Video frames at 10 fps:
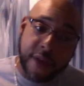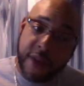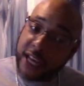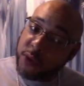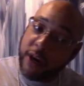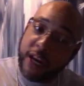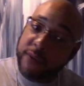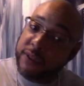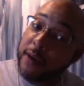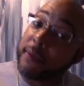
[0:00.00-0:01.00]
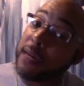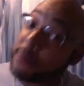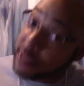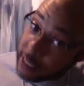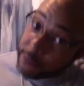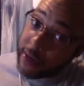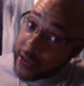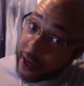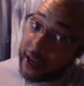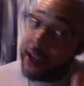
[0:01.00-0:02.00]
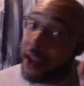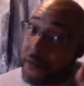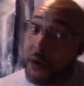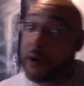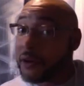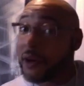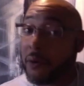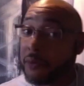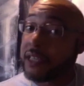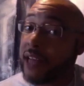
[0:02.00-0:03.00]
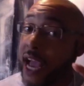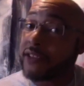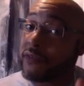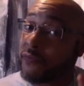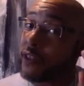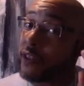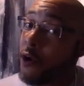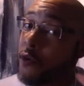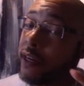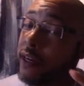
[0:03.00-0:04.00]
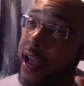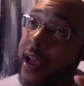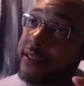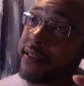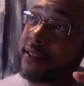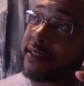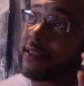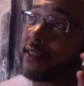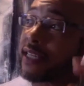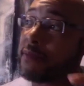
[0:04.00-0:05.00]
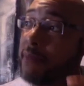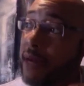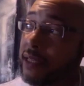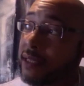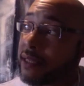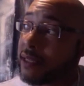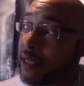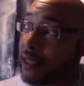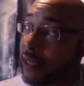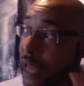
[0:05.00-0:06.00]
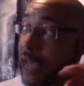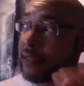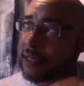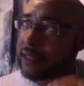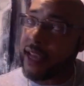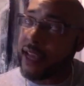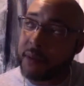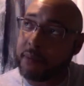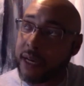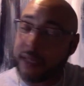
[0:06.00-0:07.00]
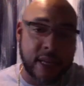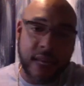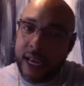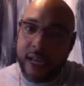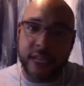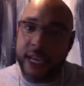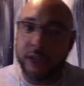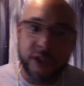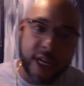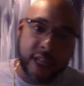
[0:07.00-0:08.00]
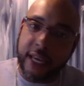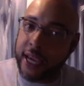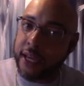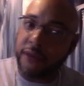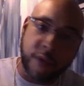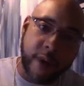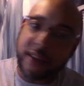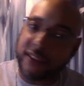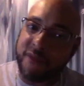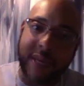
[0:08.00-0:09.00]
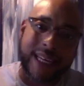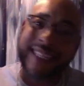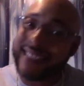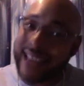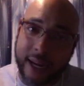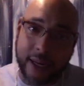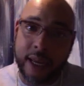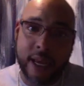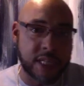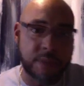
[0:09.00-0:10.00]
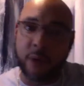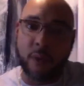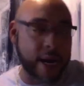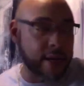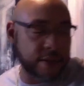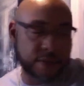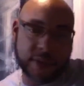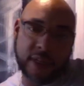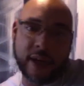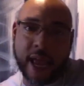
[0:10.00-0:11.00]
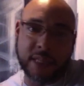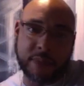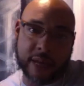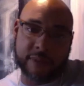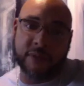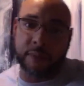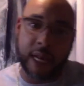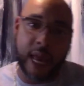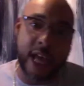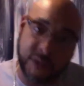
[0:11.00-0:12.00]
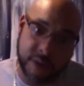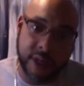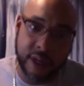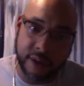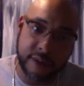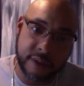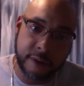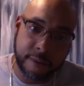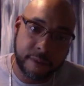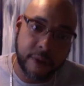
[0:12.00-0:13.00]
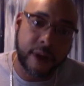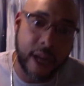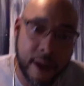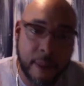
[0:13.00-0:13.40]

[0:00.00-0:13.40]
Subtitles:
And that's where he was coming up slipping at. Over the last 6 months, 7 months, his energy at the end of the rounds have been insane. It's been way different than it has been from the last few years. Okay,